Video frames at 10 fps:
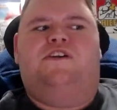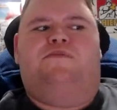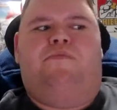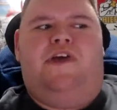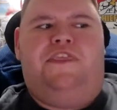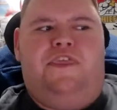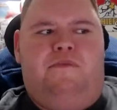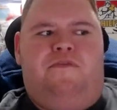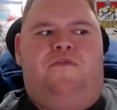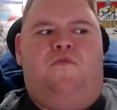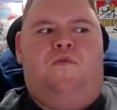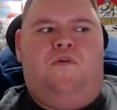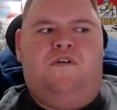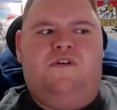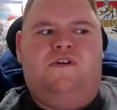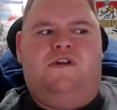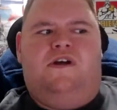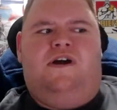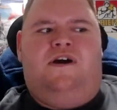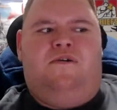He's played there before.
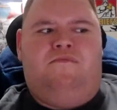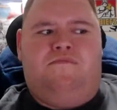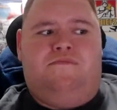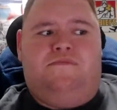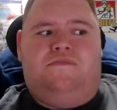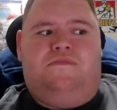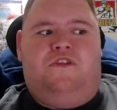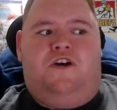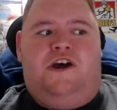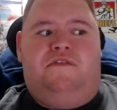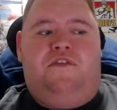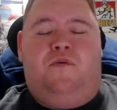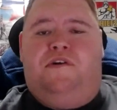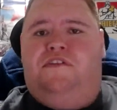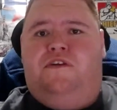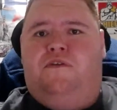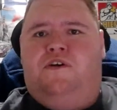I have no idea.